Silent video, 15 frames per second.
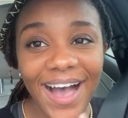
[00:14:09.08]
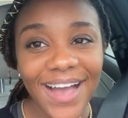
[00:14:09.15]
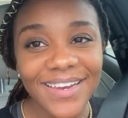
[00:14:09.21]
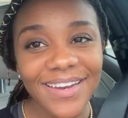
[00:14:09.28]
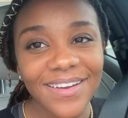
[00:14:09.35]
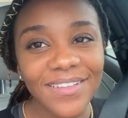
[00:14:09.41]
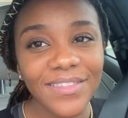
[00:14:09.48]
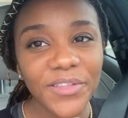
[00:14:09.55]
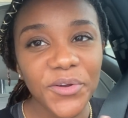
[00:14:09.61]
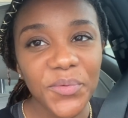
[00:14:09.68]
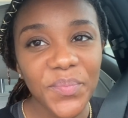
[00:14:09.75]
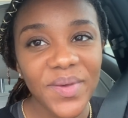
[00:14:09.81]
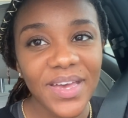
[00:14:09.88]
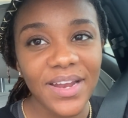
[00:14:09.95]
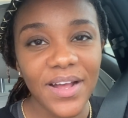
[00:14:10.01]
I did a little
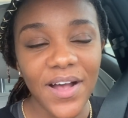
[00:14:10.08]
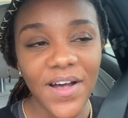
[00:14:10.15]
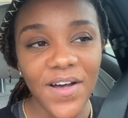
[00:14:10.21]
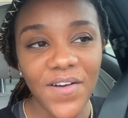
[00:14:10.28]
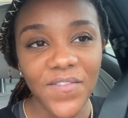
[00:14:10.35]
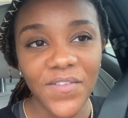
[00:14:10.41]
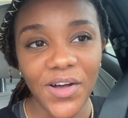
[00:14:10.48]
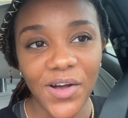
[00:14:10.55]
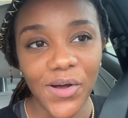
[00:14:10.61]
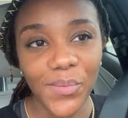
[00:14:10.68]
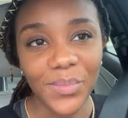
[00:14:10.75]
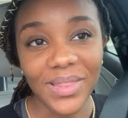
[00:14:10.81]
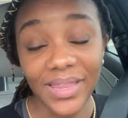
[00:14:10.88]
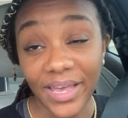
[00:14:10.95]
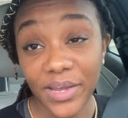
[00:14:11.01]
bit
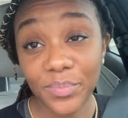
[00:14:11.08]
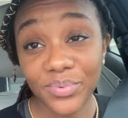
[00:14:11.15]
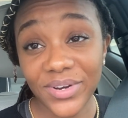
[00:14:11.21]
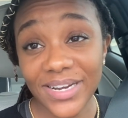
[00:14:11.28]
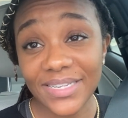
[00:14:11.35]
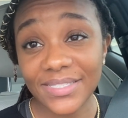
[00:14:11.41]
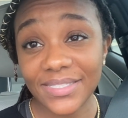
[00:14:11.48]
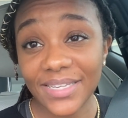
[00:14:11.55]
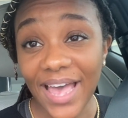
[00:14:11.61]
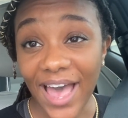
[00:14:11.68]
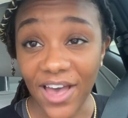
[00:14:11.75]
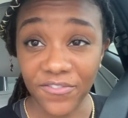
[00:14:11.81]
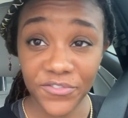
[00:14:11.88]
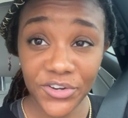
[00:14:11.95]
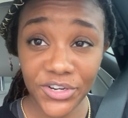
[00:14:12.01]
of leg press
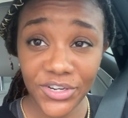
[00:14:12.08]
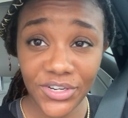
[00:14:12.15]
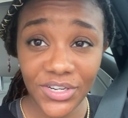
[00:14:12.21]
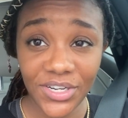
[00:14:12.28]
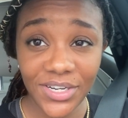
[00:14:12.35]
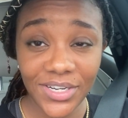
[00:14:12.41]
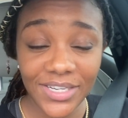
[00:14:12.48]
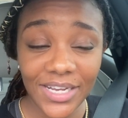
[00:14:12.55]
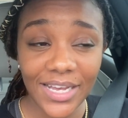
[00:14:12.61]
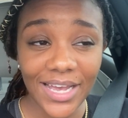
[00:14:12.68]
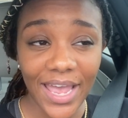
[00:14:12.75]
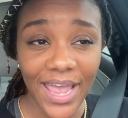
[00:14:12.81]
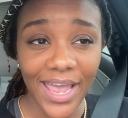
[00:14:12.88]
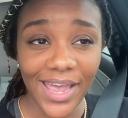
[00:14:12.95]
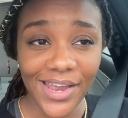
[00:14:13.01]
after,
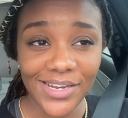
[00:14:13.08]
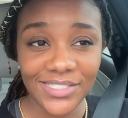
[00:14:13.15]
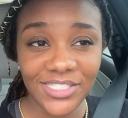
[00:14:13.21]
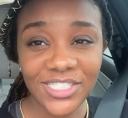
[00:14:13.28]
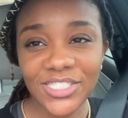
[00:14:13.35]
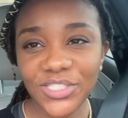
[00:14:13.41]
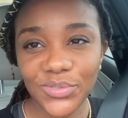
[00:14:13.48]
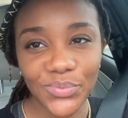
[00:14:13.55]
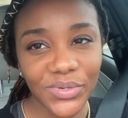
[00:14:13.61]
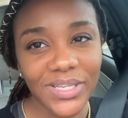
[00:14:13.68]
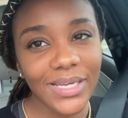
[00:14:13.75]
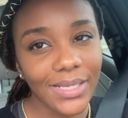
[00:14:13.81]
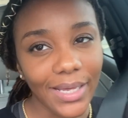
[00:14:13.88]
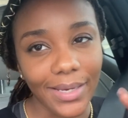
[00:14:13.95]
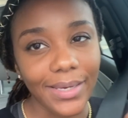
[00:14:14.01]
and just to
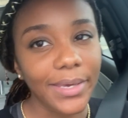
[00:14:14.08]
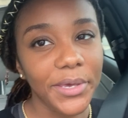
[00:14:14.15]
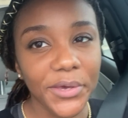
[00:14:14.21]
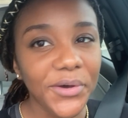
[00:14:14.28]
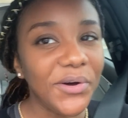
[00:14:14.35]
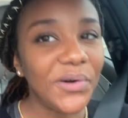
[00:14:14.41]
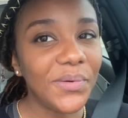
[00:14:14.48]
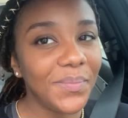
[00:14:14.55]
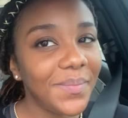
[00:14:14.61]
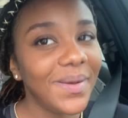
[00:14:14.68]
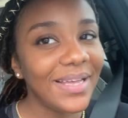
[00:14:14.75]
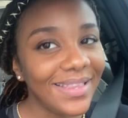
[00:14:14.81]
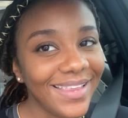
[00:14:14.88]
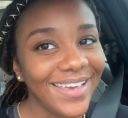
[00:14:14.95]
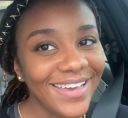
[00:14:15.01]
really like kill
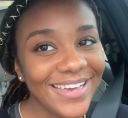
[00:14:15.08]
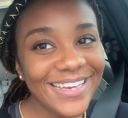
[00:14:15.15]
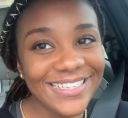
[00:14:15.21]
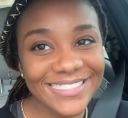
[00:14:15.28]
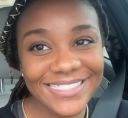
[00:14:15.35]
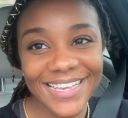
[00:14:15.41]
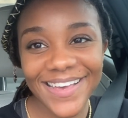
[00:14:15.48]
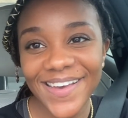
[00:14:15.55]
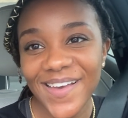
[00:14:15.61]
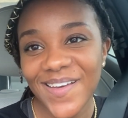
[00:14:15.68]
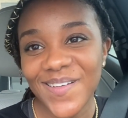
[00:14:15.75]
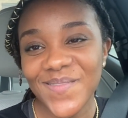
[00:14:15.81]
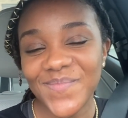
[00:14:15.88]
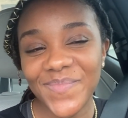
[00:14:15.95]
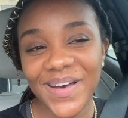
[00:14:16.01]
my legs,
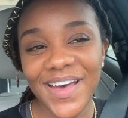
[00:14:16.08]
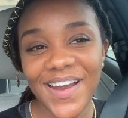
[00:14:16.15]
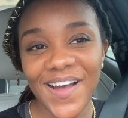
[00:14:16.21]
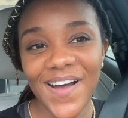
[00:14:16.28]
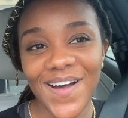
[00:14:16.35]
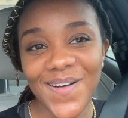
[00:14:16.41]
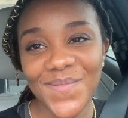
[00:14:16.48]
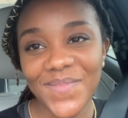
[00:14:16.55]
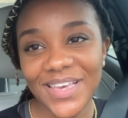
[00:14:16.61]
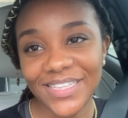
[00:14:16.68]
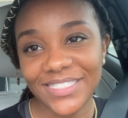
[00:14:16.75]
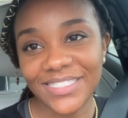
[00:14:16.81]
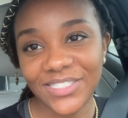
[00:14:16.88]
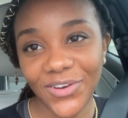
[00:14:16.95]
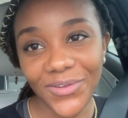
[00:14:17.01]
but
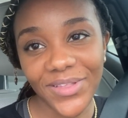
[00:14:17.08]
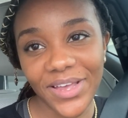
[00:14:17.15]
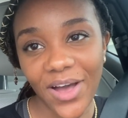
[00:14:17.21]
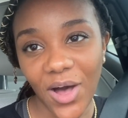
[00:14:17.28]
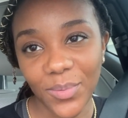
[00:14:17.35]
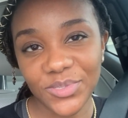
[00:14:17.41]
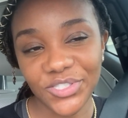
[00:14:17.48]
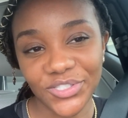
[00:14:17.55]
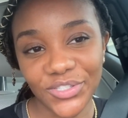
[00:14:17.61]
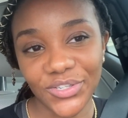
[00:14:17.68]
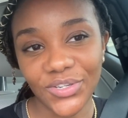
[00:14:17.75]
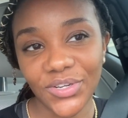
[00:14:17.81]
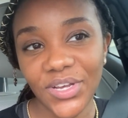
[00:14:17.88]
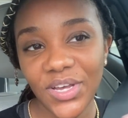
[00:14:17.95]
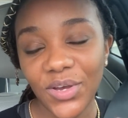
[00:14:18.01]
it's totally
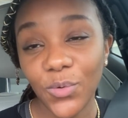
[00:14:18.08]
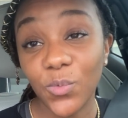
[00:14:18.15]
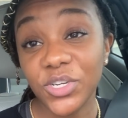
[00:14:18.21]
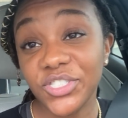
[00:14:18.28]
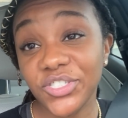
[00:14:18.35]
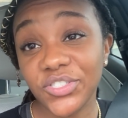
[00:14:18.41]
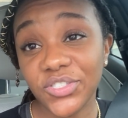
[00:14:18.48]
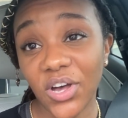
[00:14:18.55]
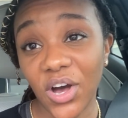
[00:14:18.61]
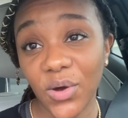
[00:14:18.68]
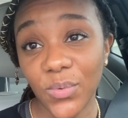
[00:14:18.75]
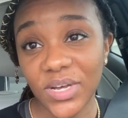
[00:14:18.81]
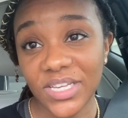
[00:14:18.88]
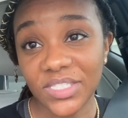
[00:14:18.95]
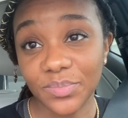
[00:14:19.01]
optional. What you saw
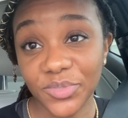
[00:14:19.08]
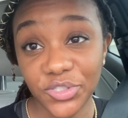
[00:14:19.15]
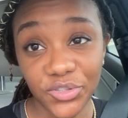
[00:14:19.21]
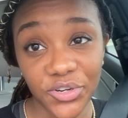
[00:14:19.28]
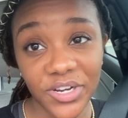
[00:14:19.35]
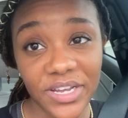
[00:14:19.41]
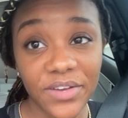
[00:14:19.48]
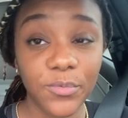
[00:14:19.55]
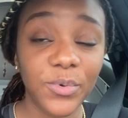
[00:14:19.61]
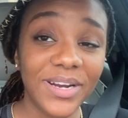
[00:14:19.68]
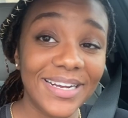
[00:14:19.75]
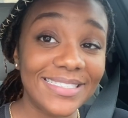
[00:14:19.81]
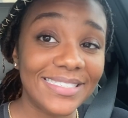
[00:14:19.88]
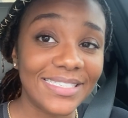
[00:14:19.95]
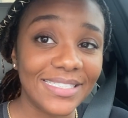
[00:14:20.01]
was majority of what
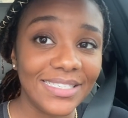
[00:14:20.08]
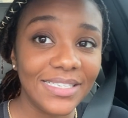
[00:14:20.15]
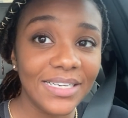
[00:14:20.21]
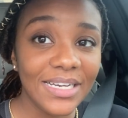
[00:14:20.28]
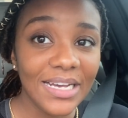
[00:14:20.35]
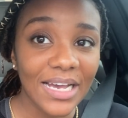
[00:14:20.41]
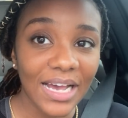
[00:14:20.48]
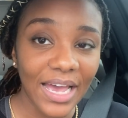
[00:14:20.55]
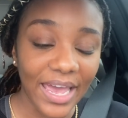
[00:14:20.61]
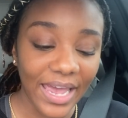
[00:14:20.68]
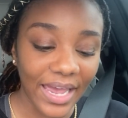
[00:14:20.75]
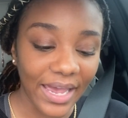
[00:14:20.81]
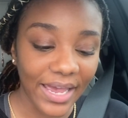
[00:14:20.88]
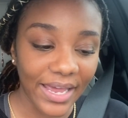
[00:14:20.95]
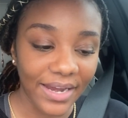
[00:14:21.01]
I did,
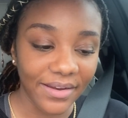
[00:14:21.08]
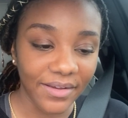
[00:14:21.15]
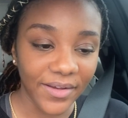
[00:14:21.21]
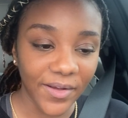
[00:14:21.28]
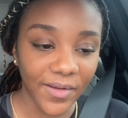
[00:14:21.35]
and